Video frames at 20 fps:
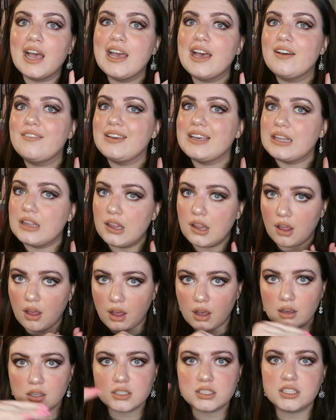I have a
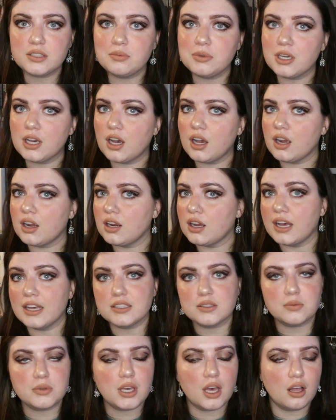long TBR,
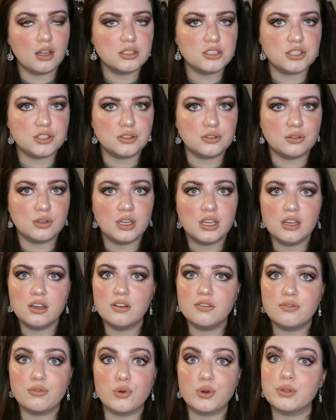as we all do.
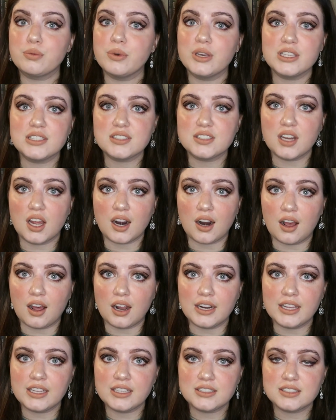Fourth Wing is not
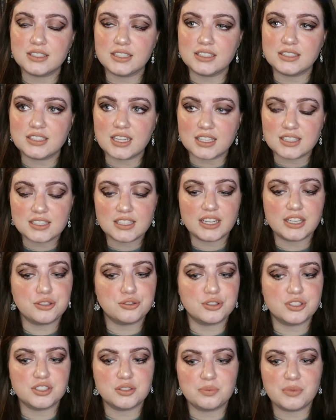on it. It doesn't
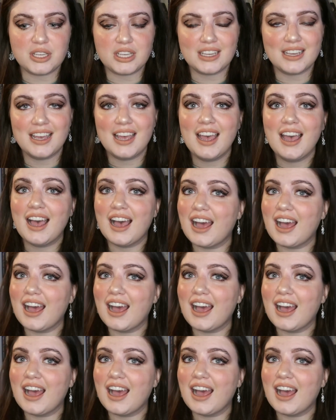interest me.